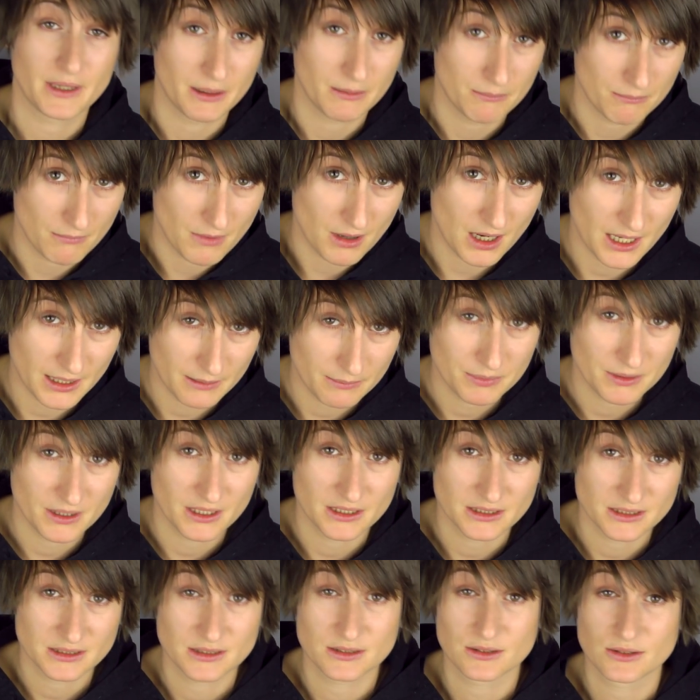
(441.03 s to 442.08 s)
In my
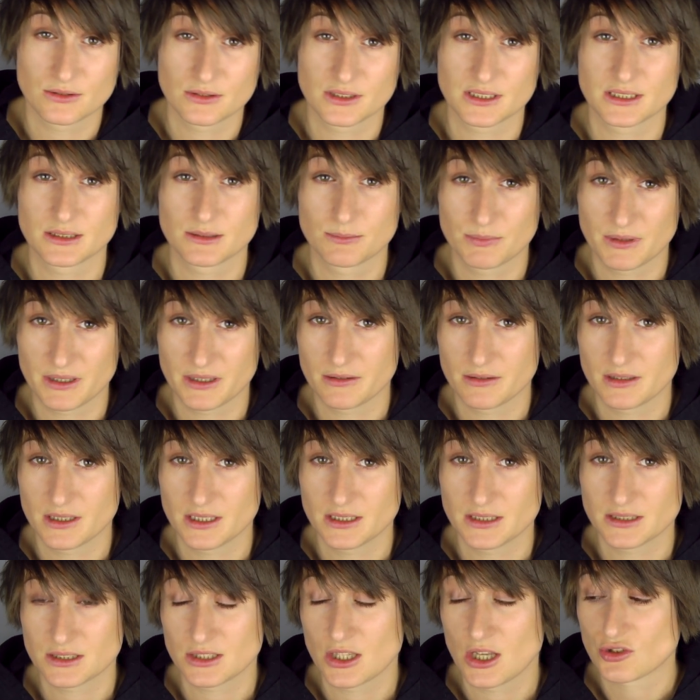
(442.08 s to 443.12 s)
personal
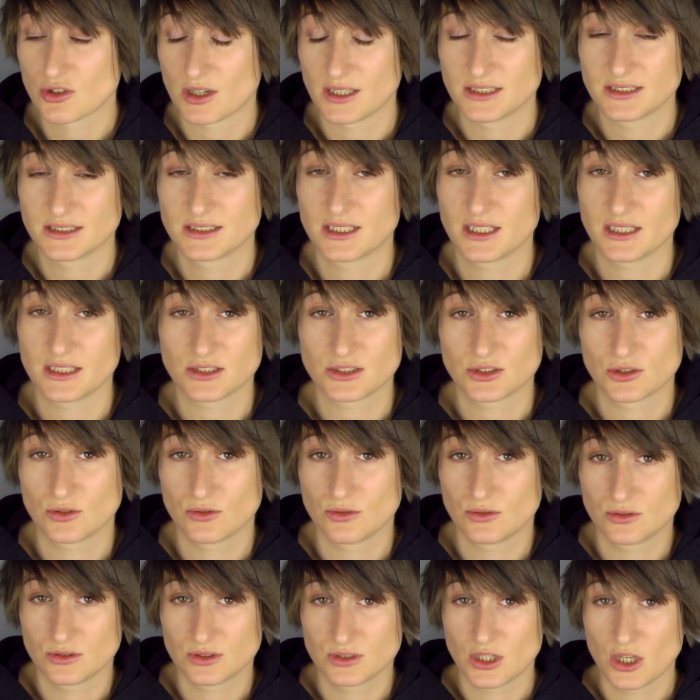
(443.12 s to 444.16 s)
experience,
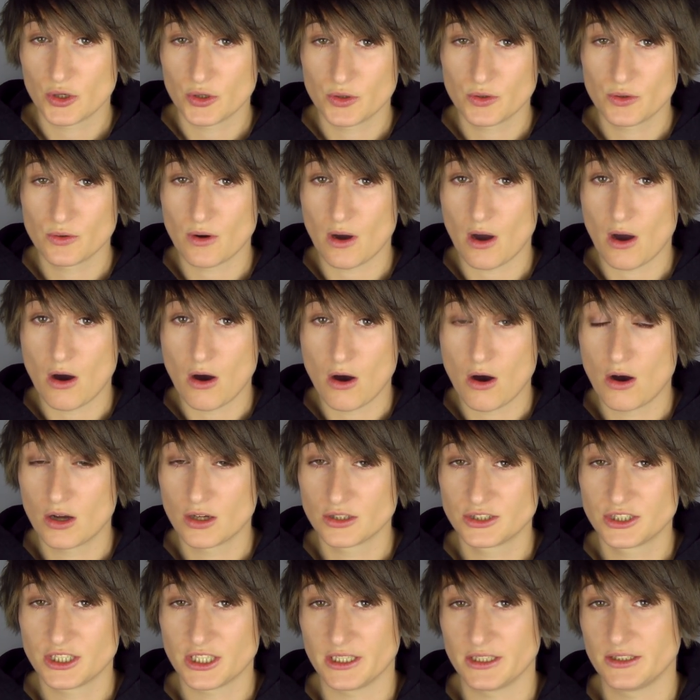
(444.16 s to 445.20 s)
transsexuals who are
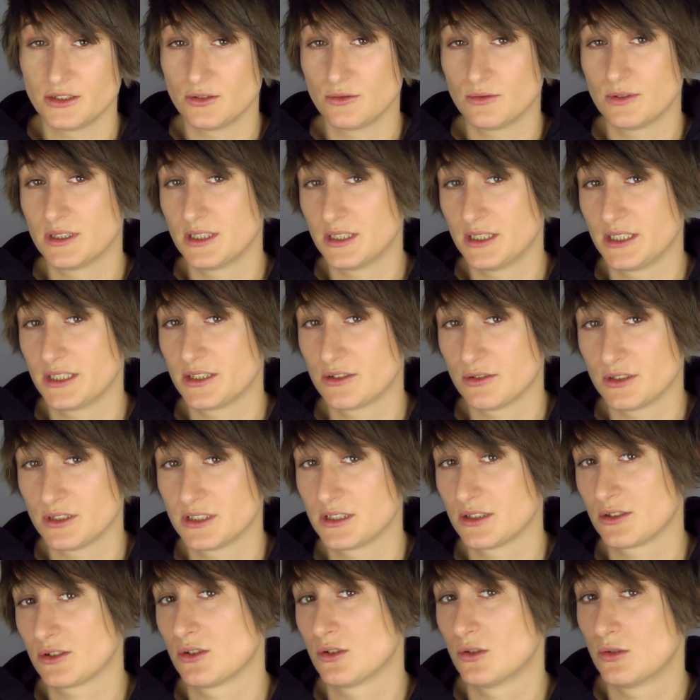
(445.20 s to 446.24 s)
genuinely
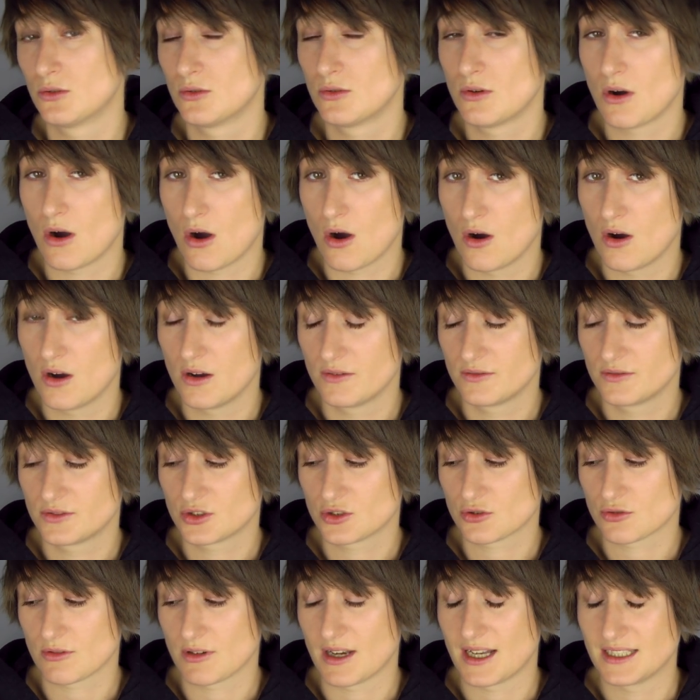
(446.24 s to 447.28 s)
critical of
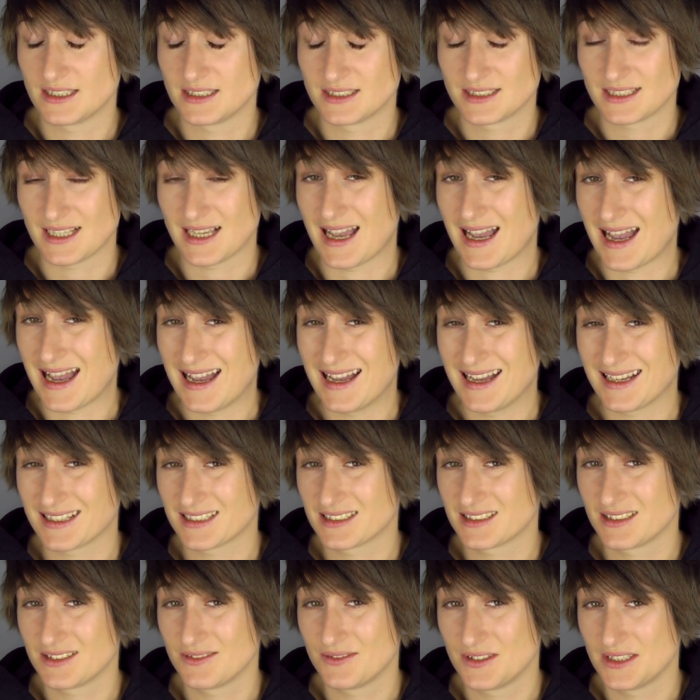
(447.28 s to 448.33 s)
trans
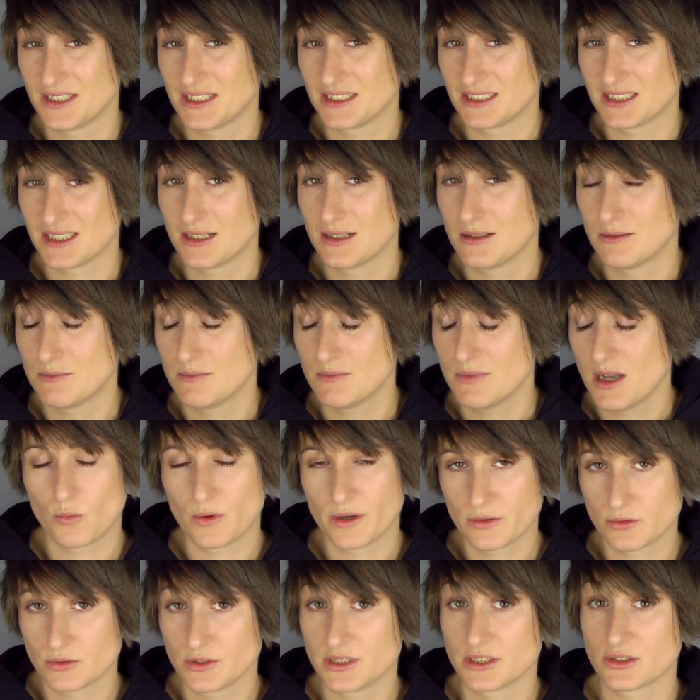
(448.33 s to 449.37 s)
activism
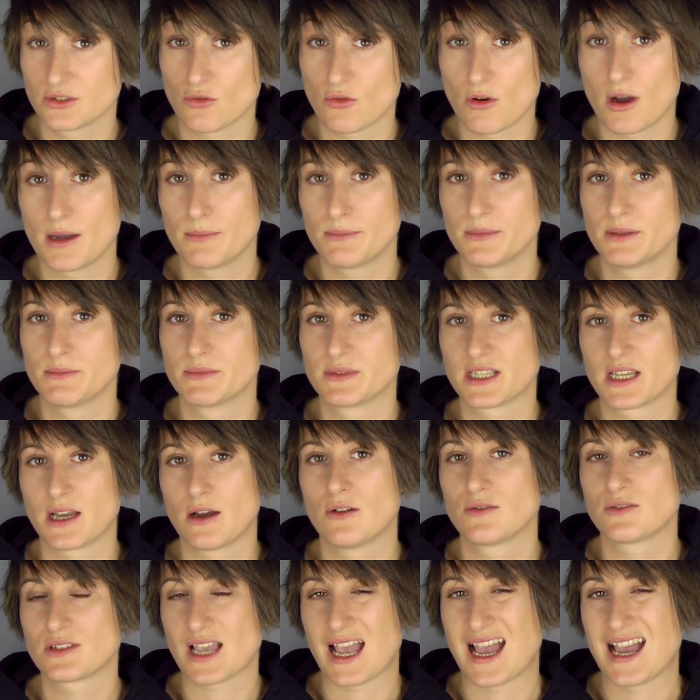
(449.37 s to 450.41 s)
will describe
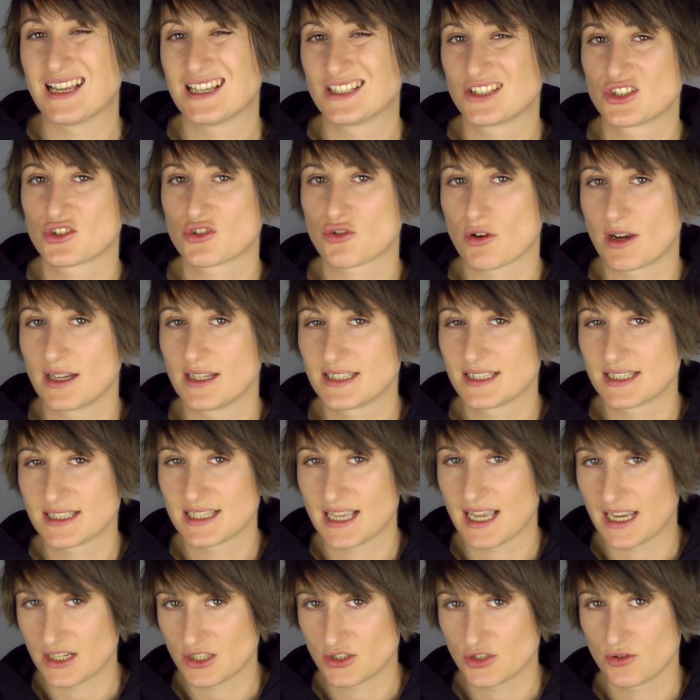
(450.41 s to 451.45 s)
themselves as
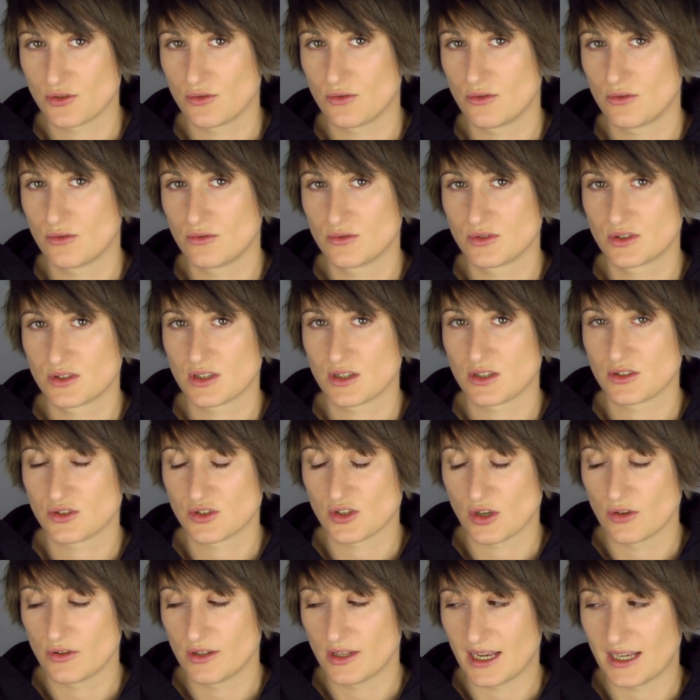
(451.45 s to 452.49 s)
transsexuals,
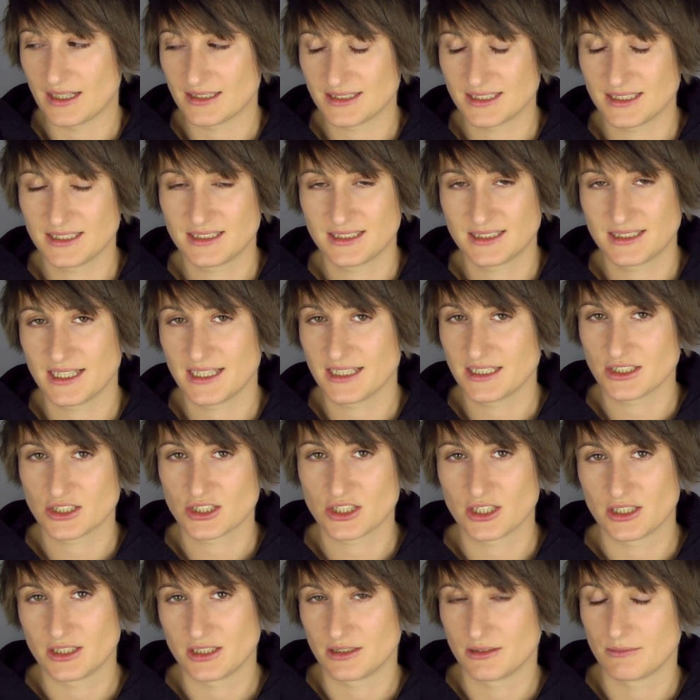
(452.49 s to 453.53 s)
so that
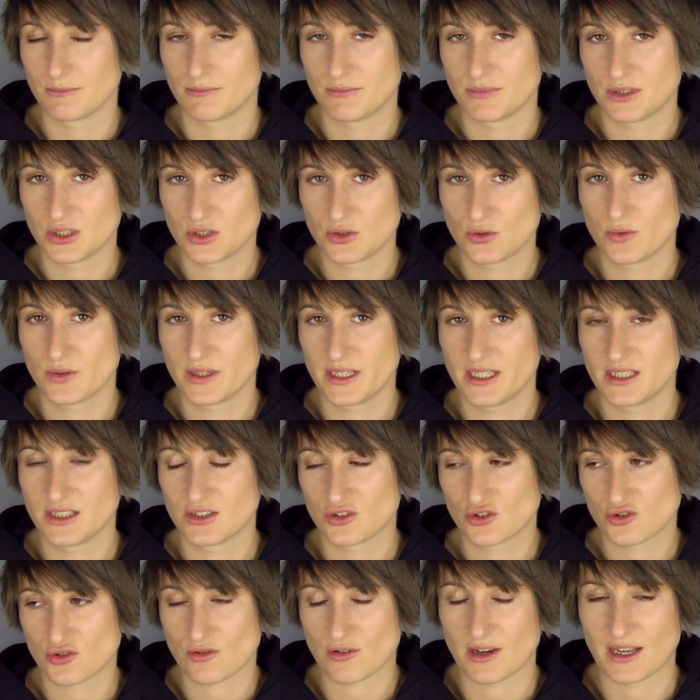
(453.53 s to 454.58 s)
distinction between
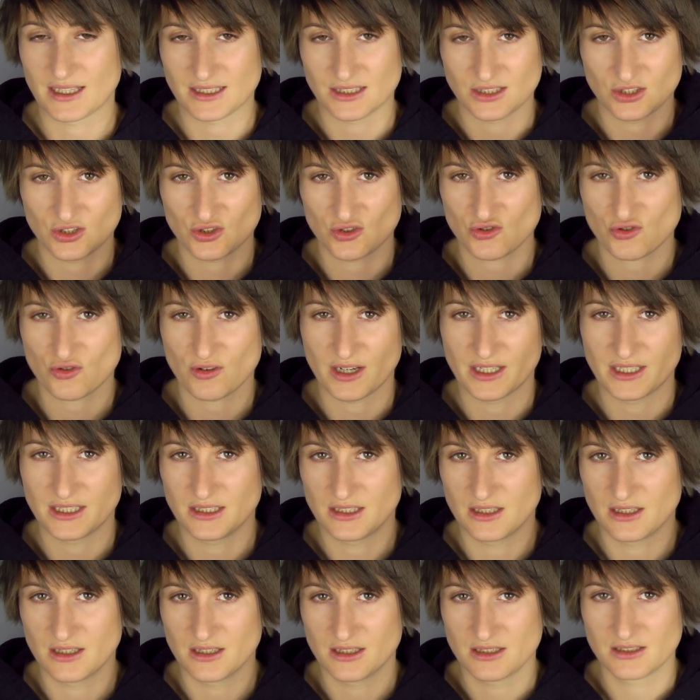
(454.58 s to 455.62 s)

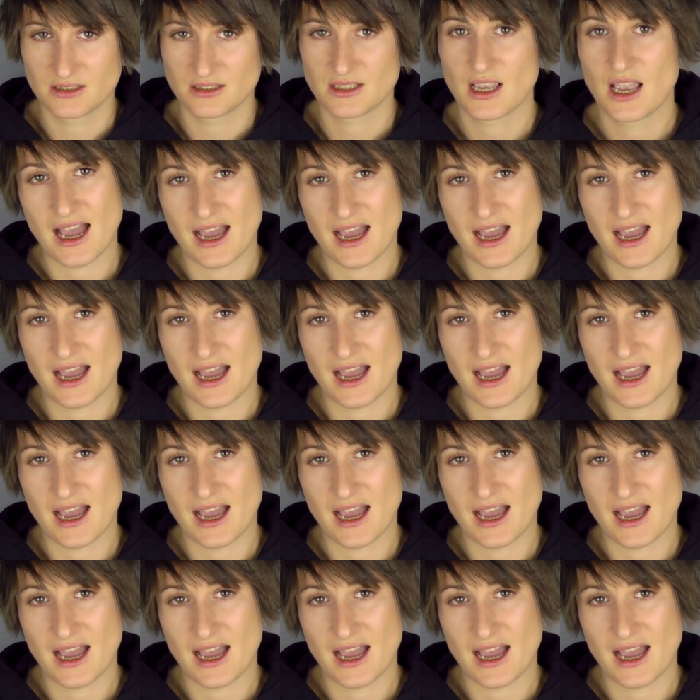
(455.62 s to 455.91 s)
transtrenders